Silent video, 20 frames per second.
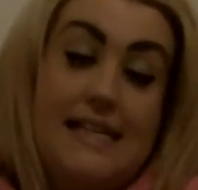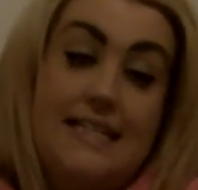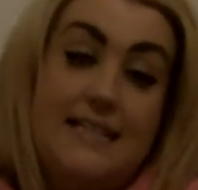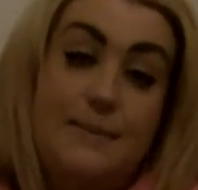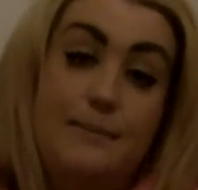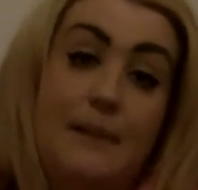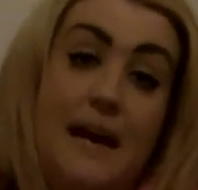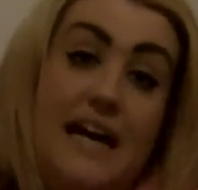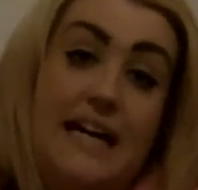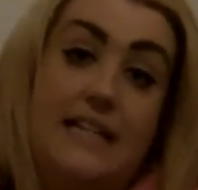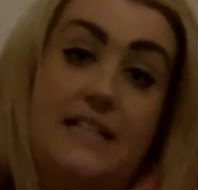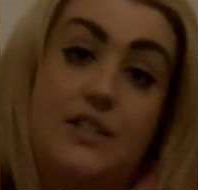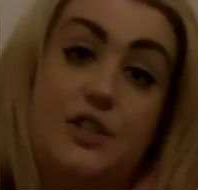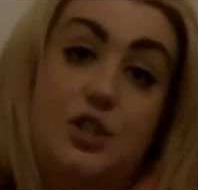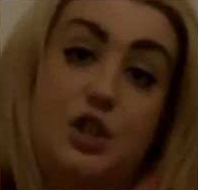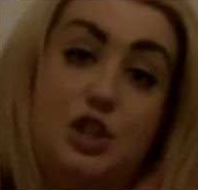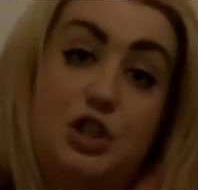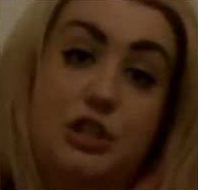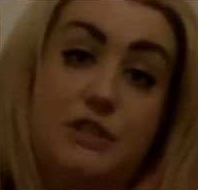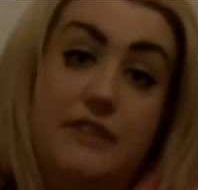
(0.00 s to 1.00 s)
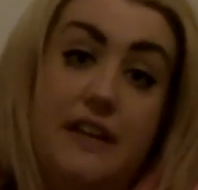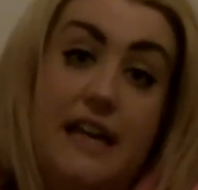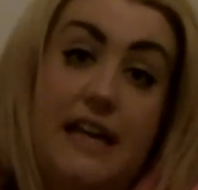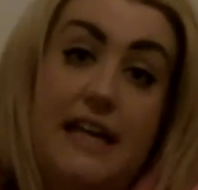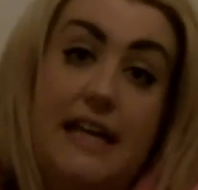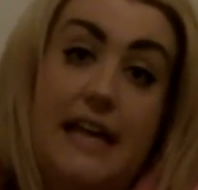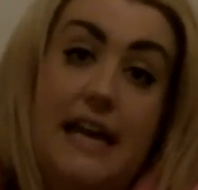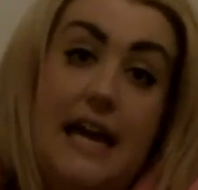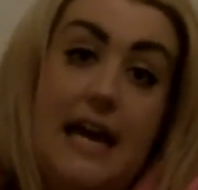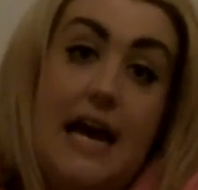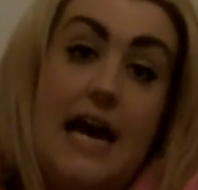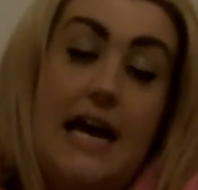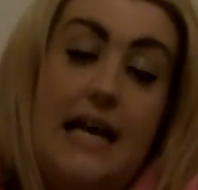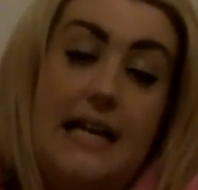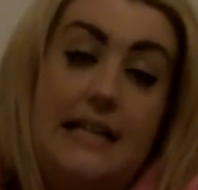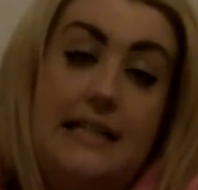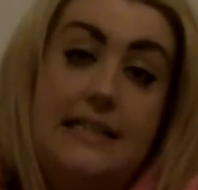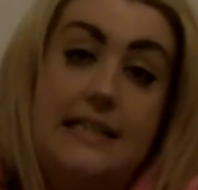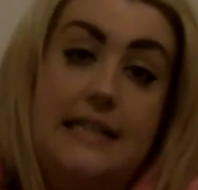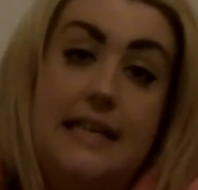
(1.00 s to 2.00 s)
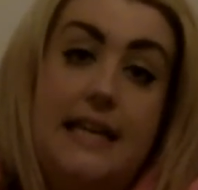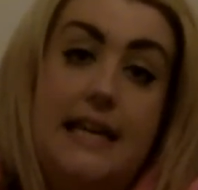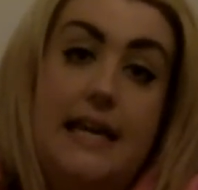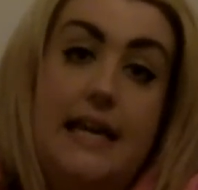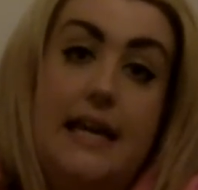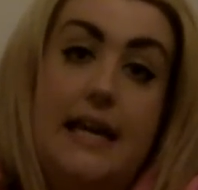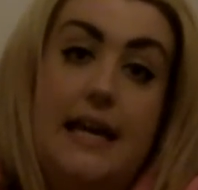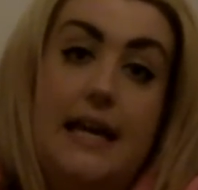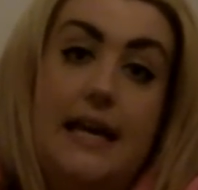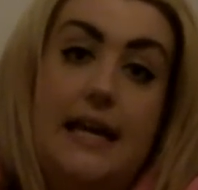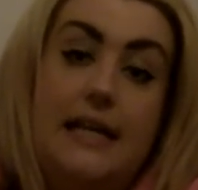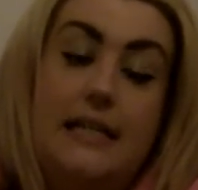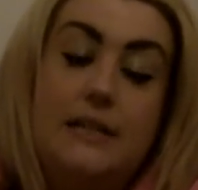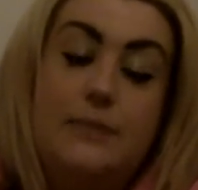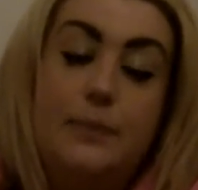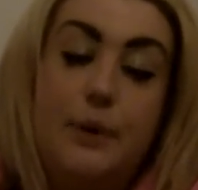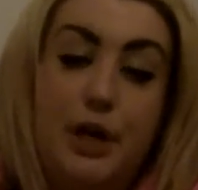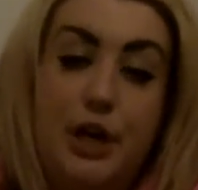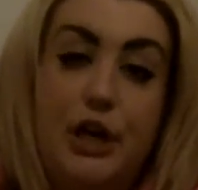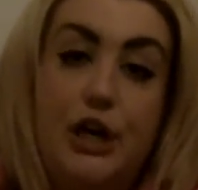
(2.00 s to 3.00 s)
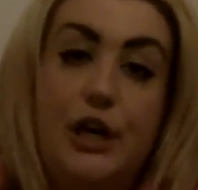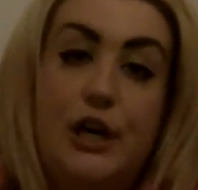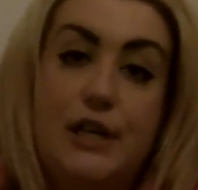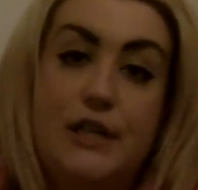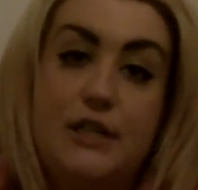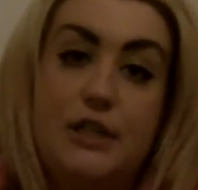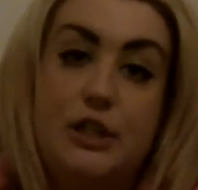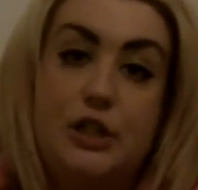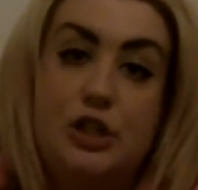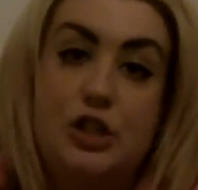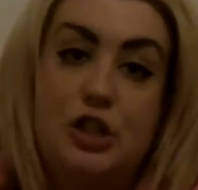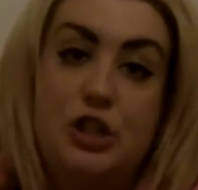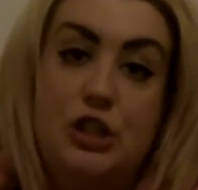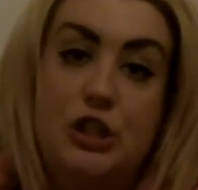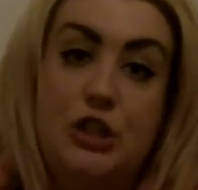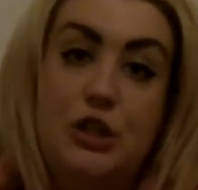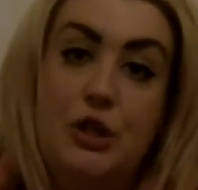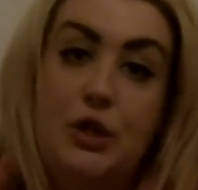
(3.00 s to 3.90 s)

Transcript: is my story and it's personal,